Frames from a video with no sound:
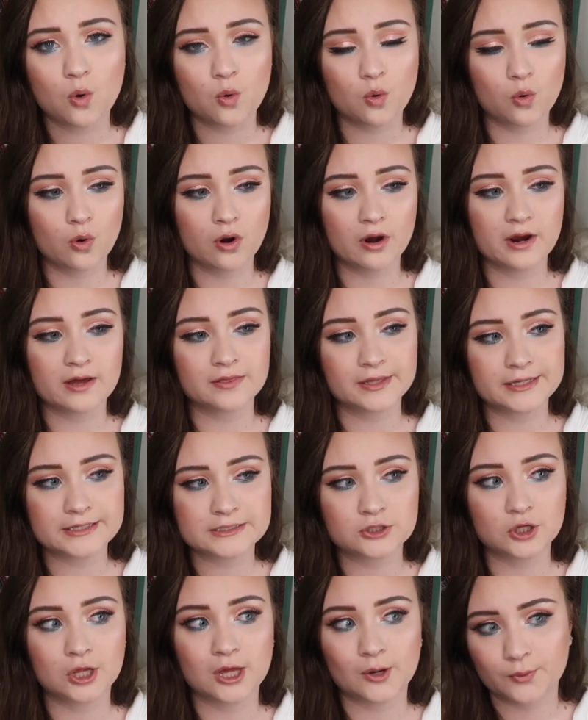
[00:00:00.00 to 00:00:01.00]
or at
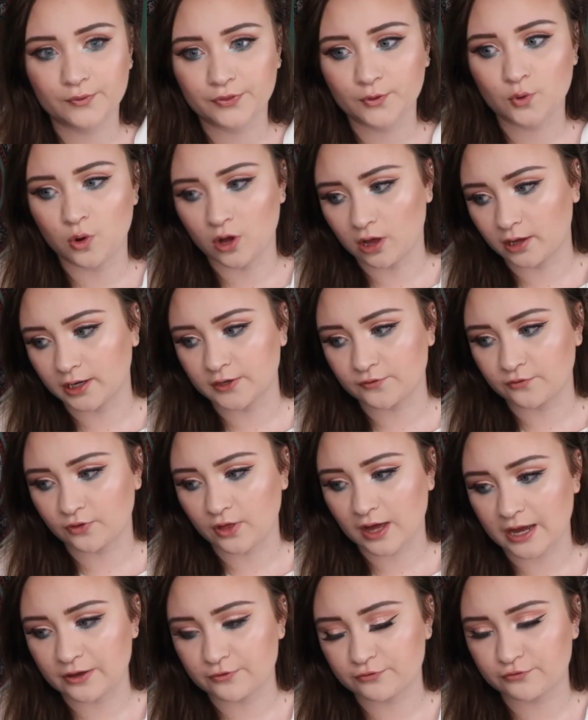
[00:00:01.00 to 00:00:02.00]
least lower the quality of
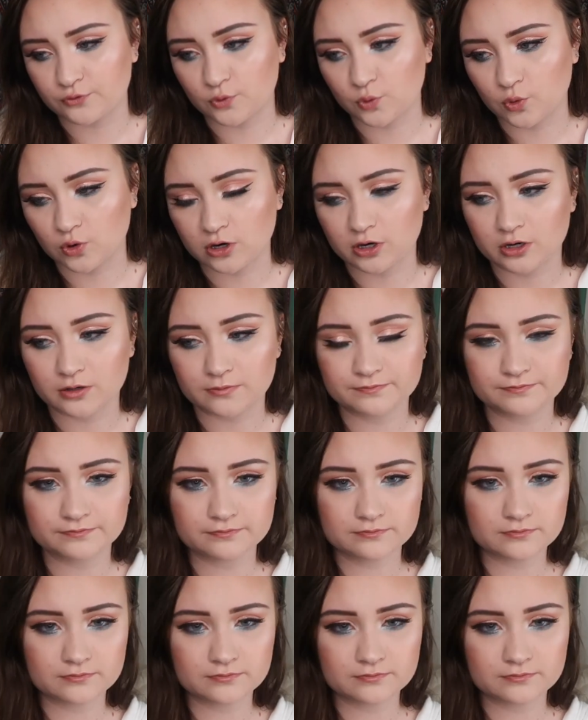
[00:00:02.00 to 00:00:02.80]
life for